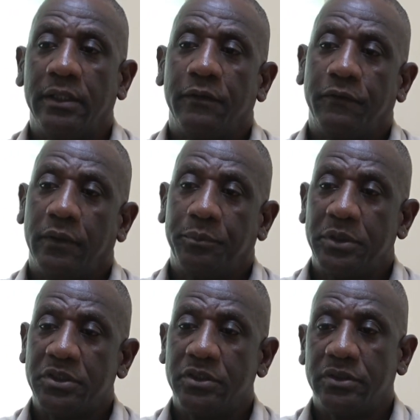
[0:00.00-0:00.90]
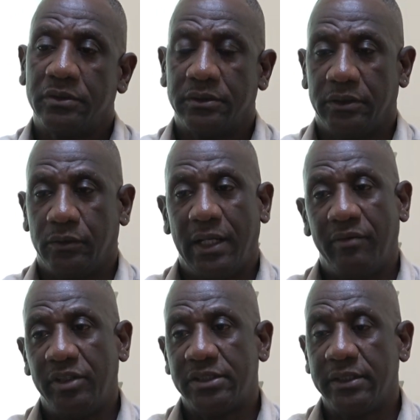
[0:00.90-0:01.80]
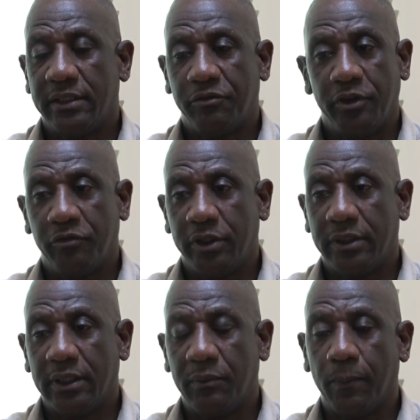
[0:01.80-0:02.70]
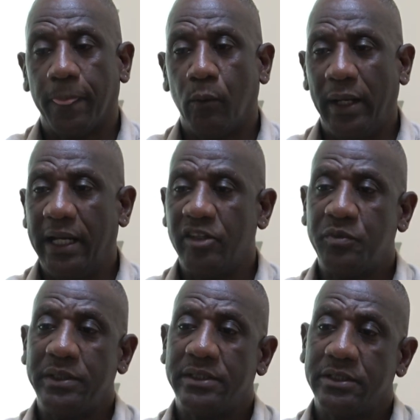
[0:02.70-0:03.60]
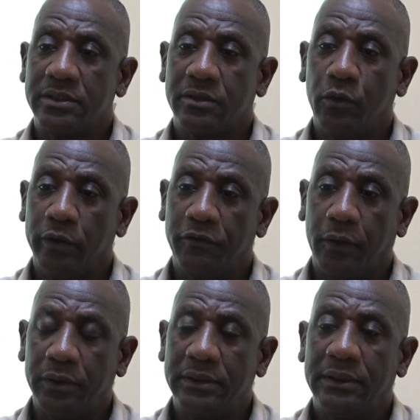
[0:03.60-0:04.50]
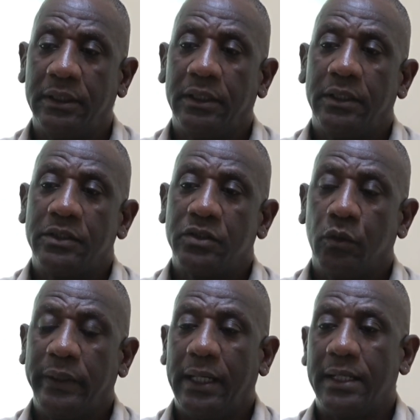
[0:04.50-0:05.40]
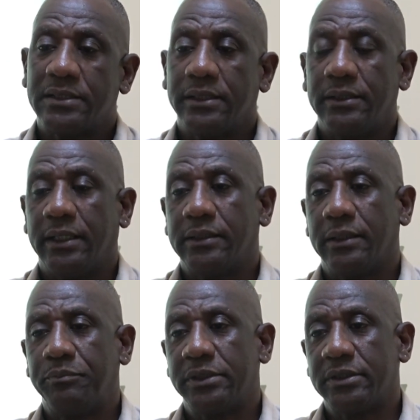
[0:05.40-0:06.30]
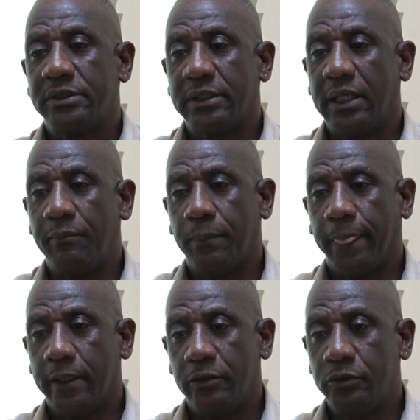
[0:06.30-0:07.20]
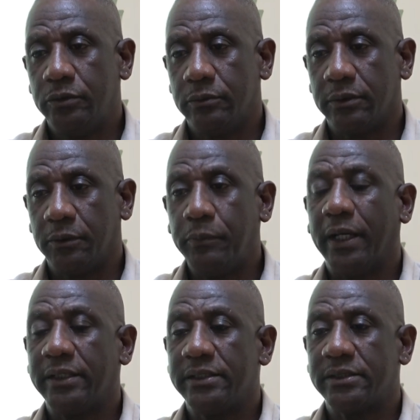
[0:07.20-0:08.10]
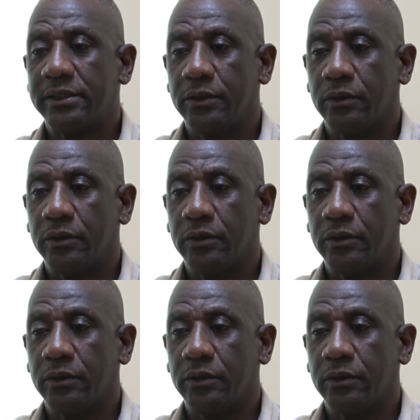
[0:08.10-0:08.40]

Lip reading: for persons to harvest their favorite wildlife species going forward. So we asking that persons practice